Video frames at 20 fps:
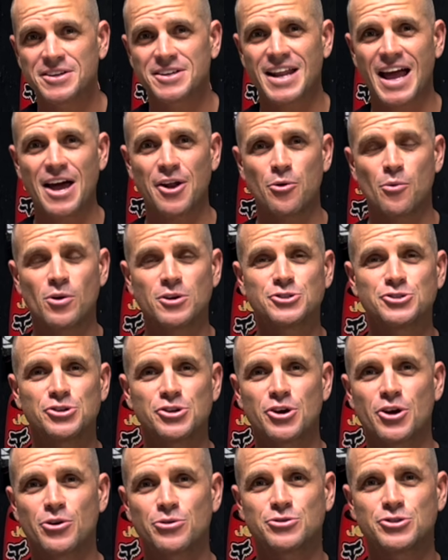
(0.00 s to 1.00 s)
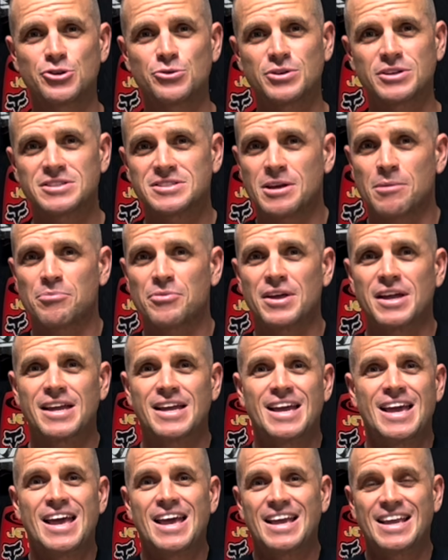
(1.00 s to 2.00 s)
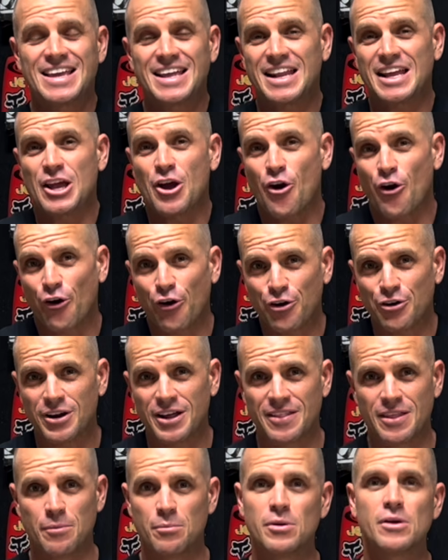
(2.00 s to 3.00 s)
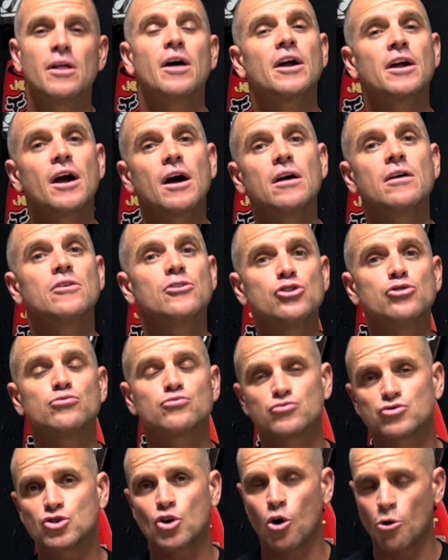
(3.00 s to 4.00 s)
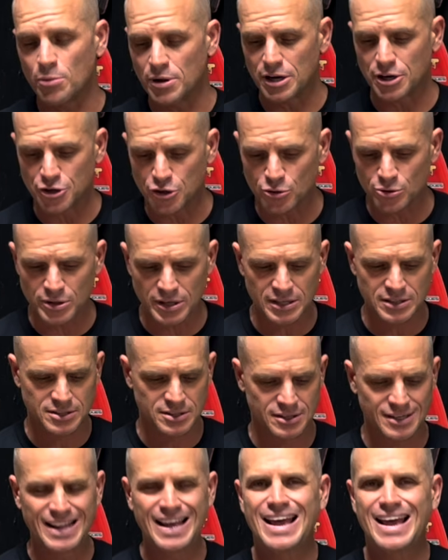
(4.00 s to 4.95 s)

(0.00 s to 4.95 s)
I don't want you to go doing something, getting hurt, and then be like, oh, you told me to do this. And